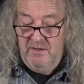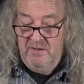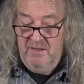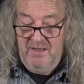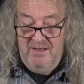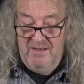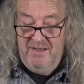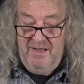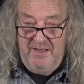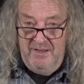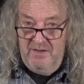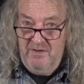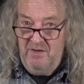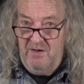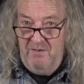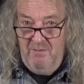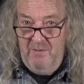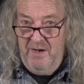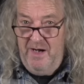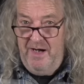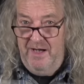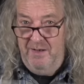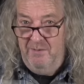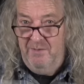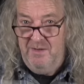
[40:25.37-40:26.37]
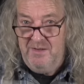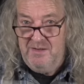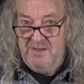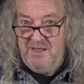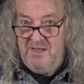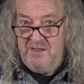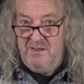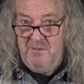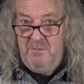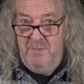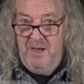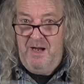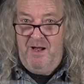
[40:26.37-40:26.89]
Ignore what anyone
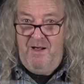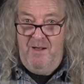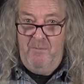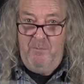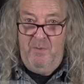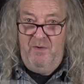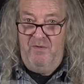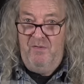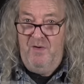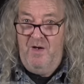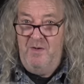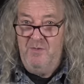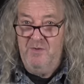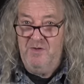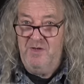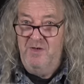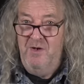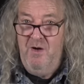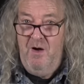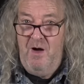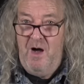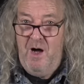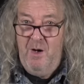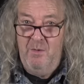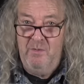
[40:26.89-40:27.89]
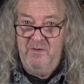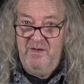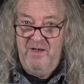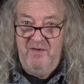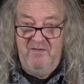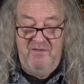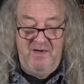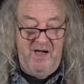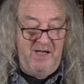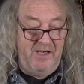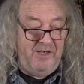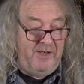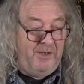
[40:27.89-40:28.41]
says about Epiphones not holding their
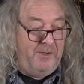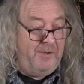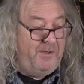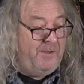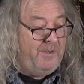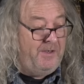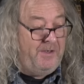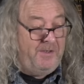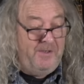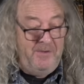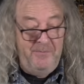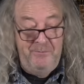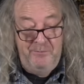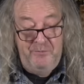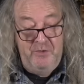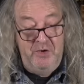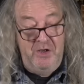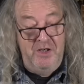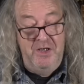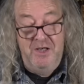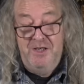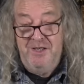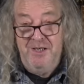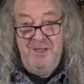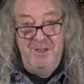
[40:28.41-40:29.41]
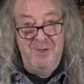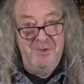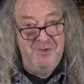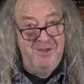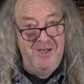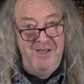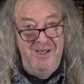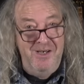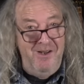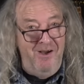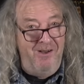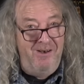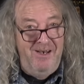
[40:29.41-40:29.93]
value. You'd lose a
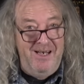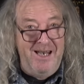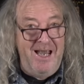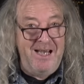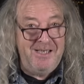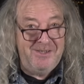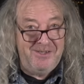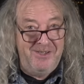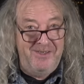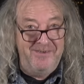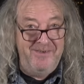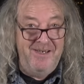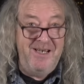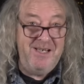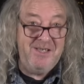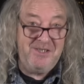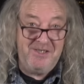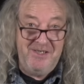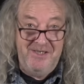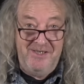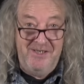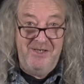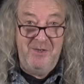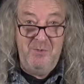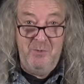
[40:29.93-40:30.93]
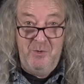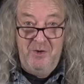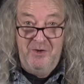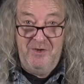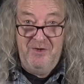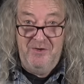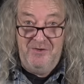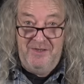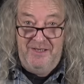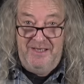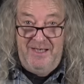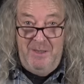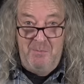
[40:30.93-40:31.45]
lot less on this than you would
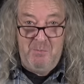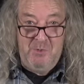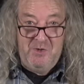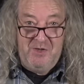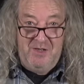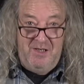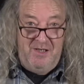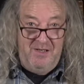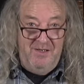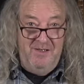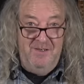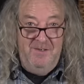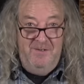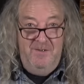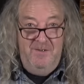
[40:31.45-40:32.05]
on a Gibson.